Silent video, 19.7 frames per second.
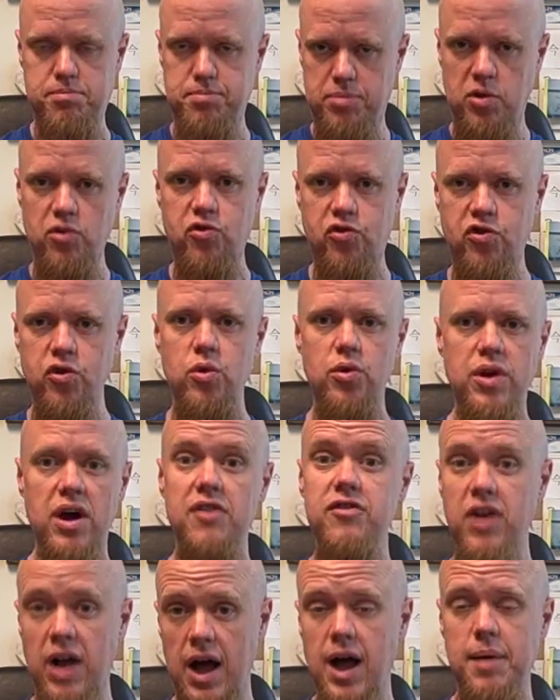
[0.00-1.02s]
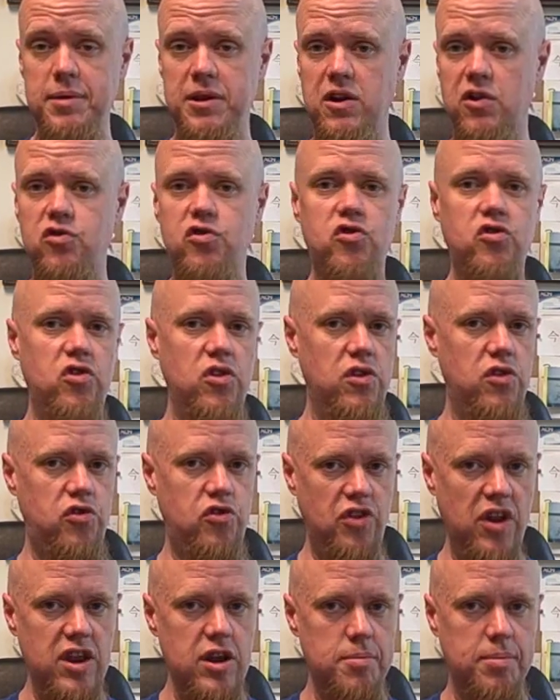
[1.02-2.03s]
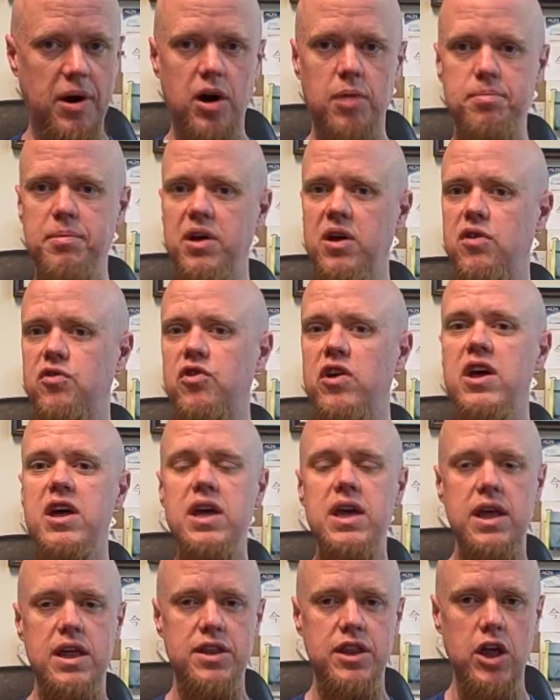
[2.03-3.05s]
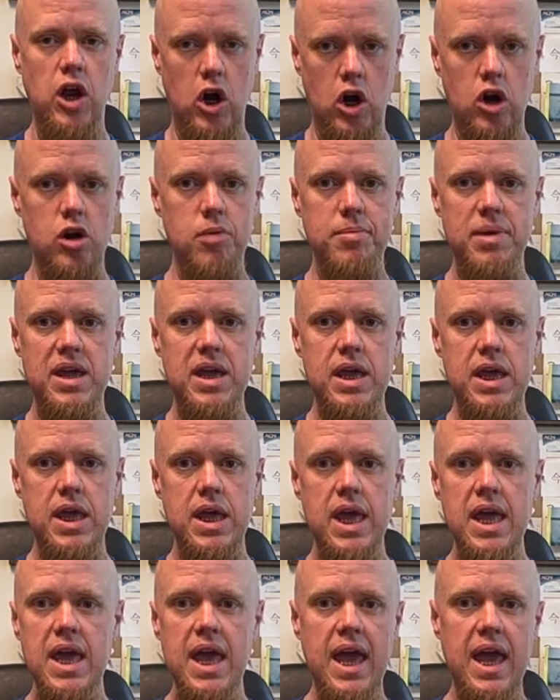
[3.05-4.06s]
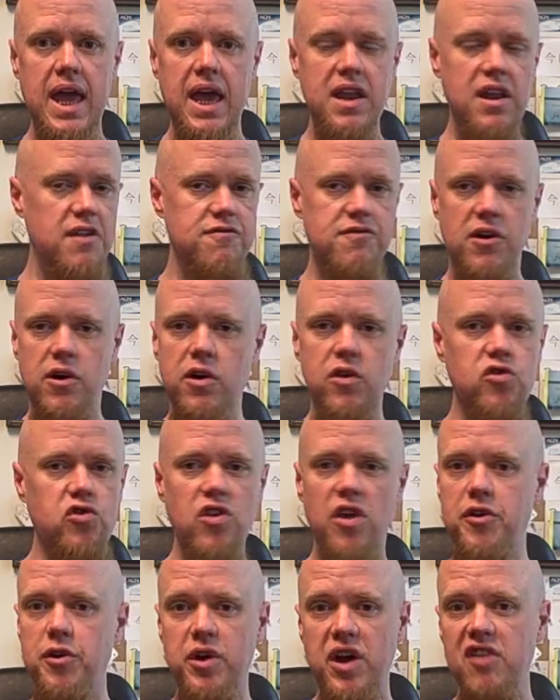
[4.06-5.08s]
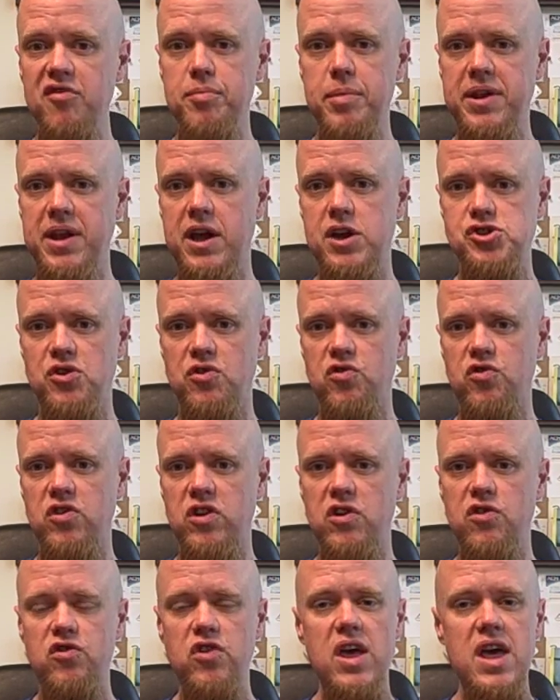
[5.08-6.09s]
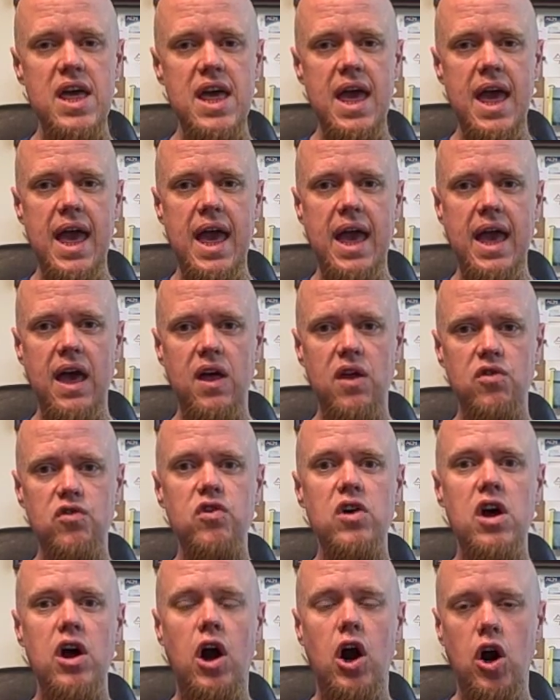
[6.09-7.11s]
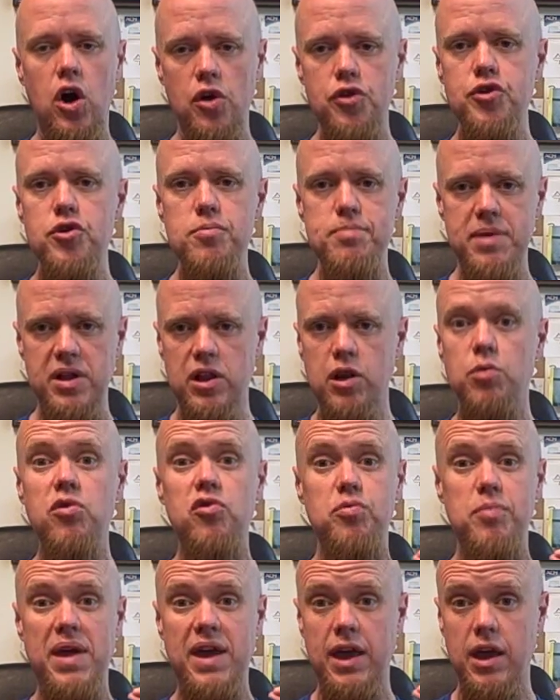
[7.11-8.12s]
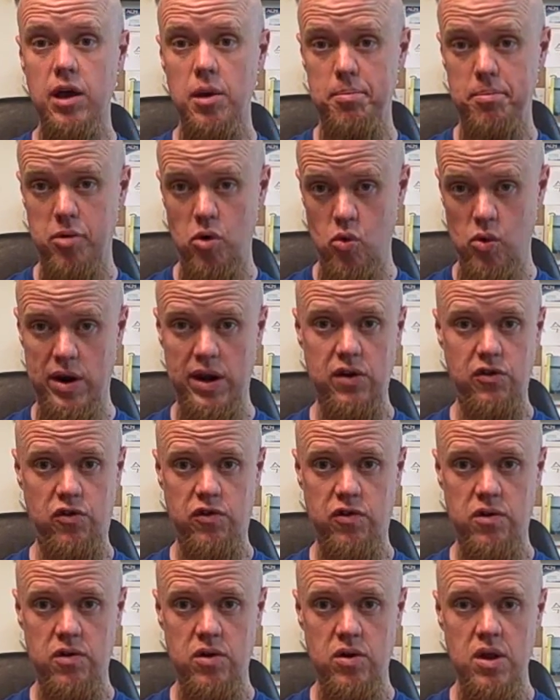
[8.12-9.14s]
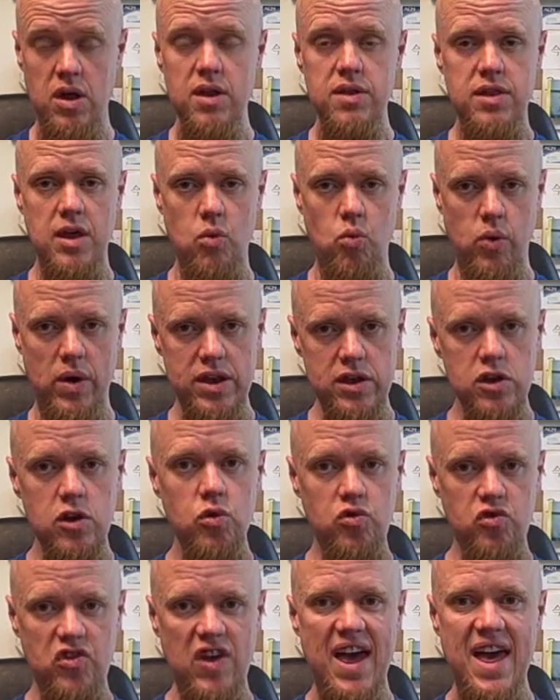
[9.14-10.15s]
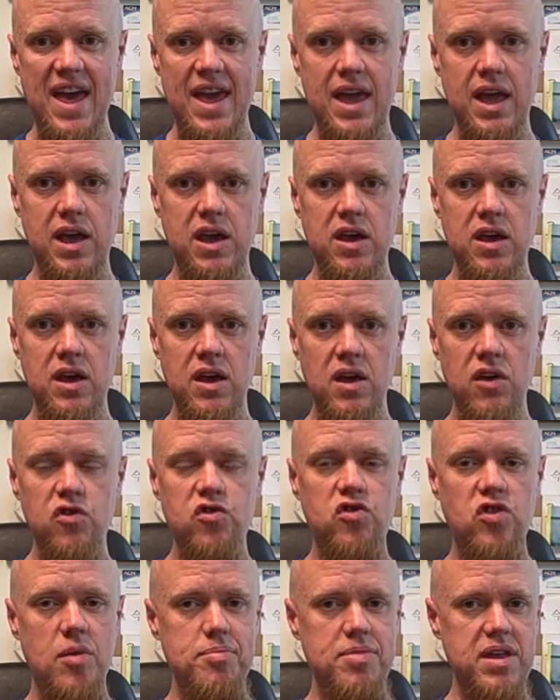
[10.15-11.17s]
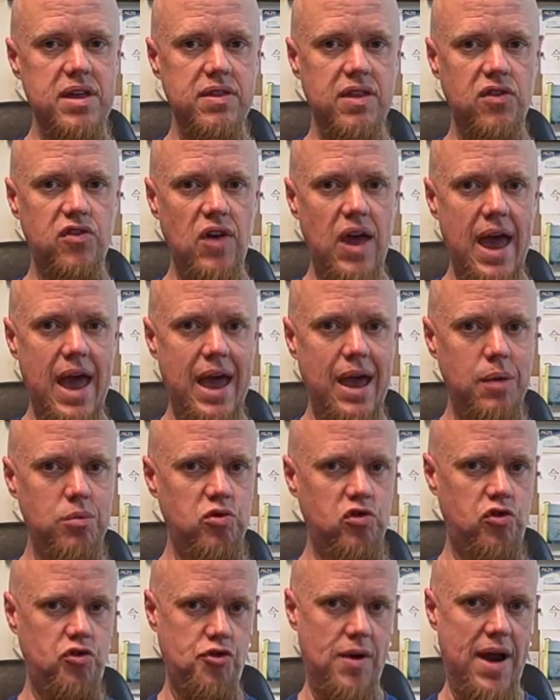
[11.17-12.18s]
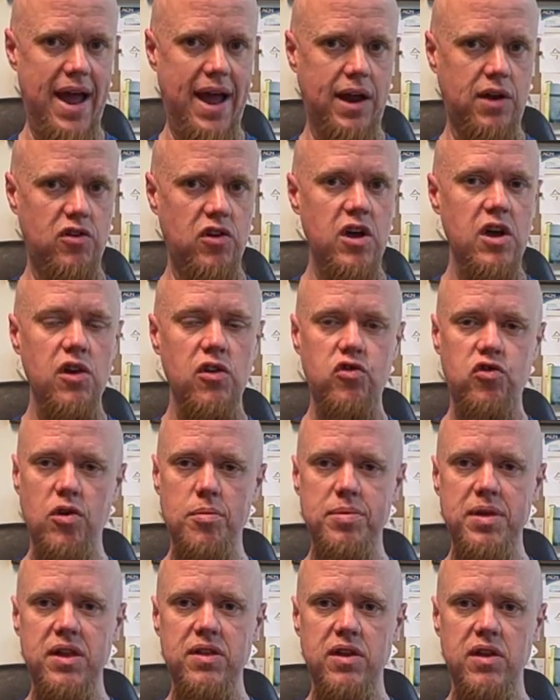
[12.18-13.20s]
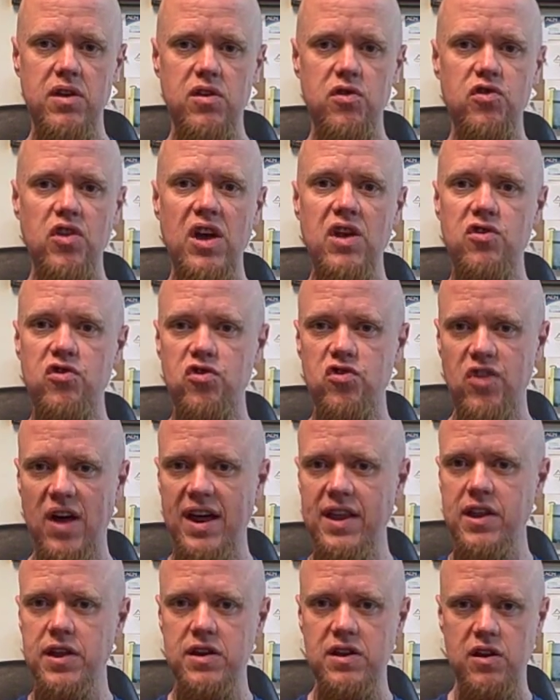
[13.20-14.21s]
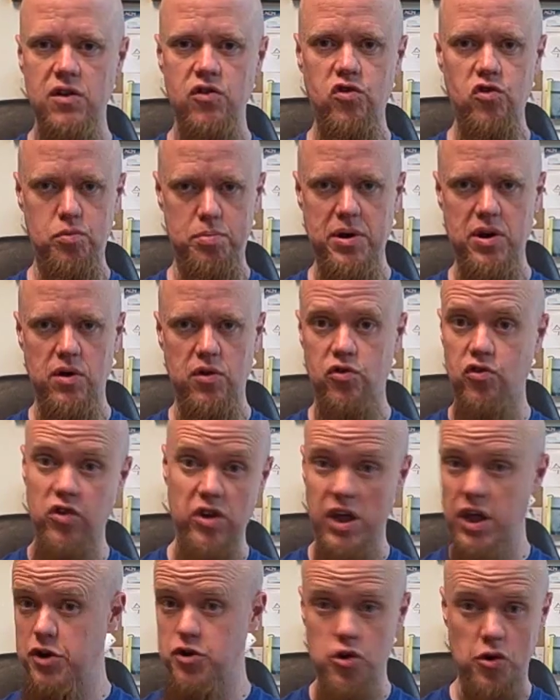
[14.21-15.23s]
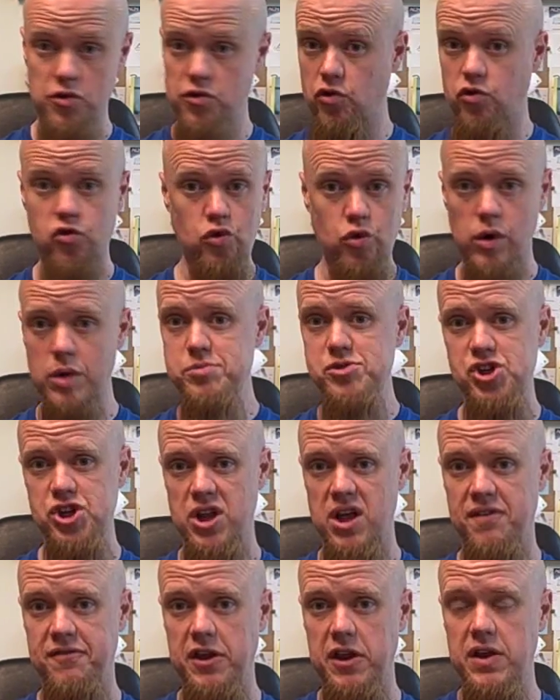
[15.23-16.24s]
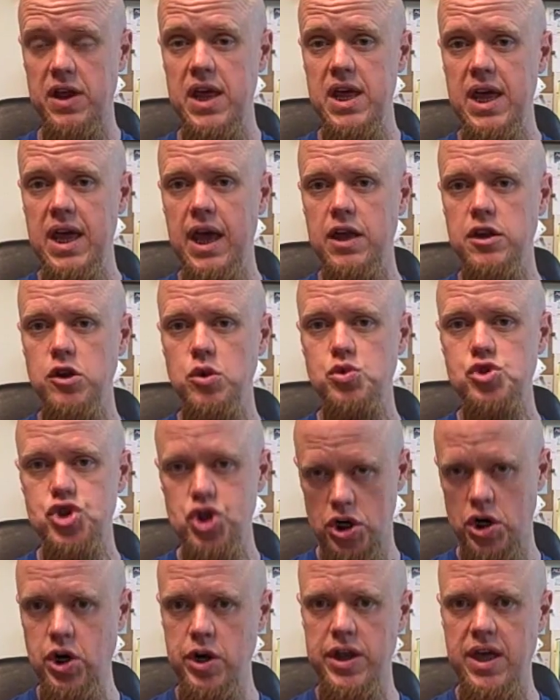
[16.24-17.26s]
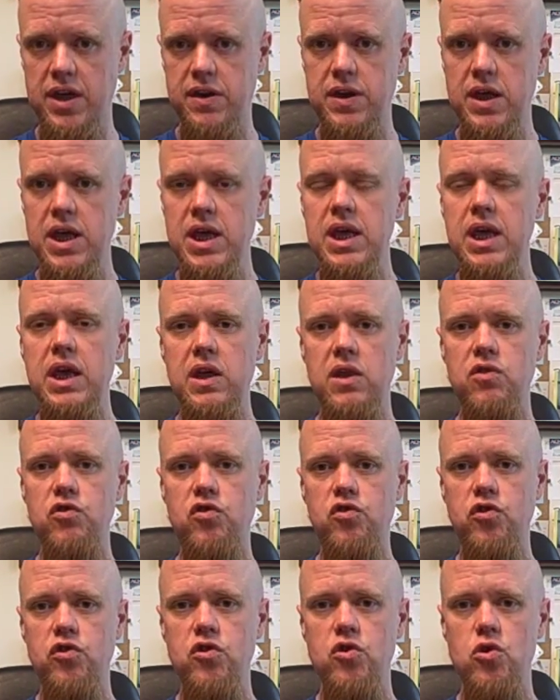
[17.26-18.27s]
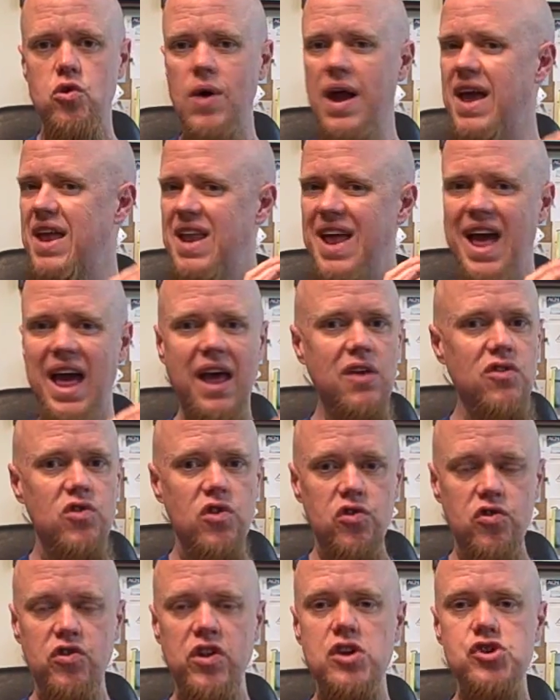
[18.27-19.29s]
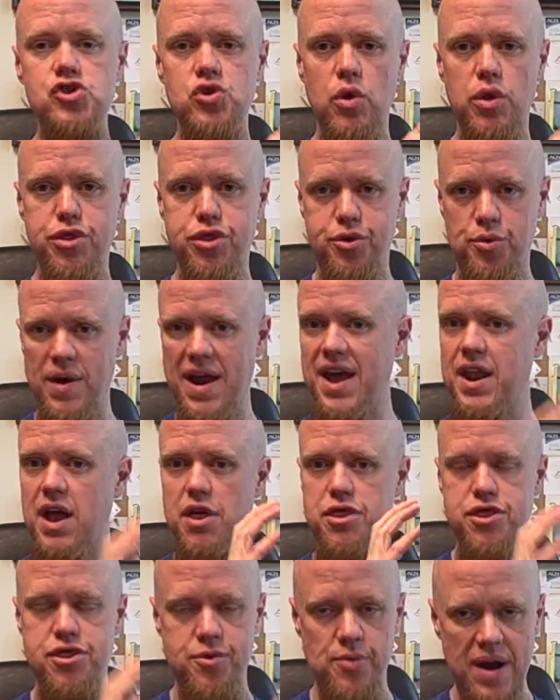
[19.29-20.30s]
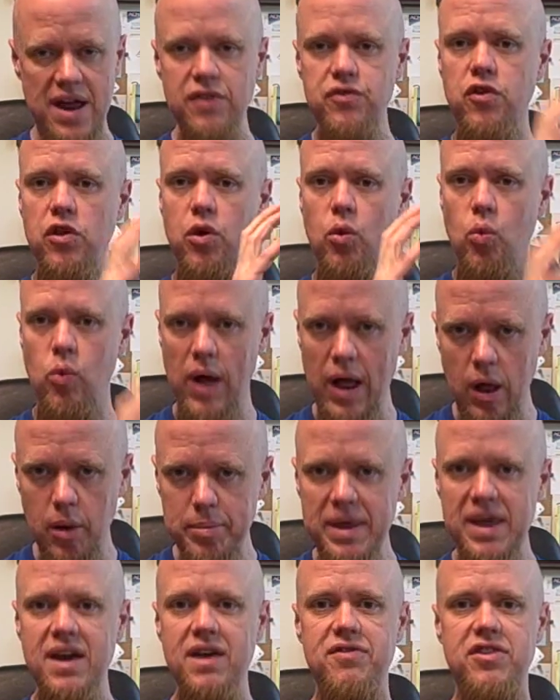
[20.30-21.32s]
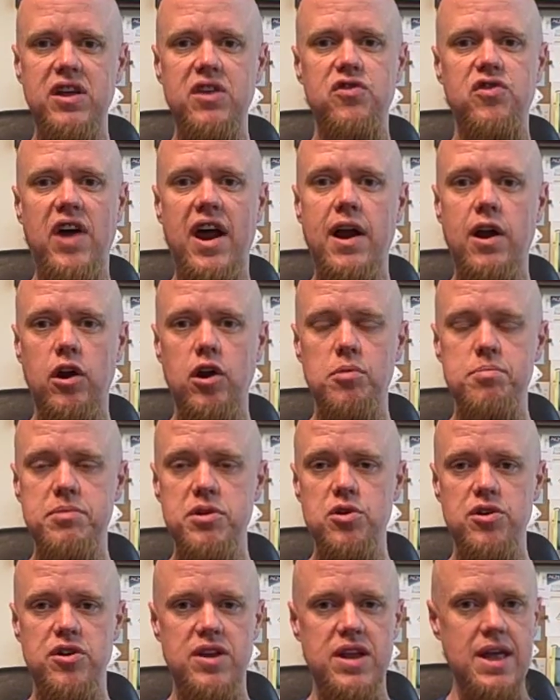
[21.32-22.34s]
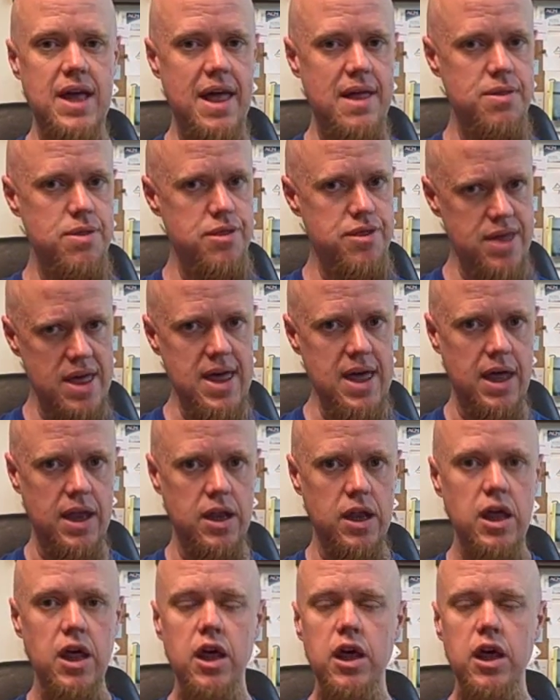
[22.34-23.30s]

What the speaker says: pursuit of communists in the State Department, in the Army, and in various other government agencies. And Arthur Miller was making a point that when you take something that's abstract, something that is a silent conspiracy in your description of it, and you turn it into an existential threat, a threat to the well-being of the entire community, and then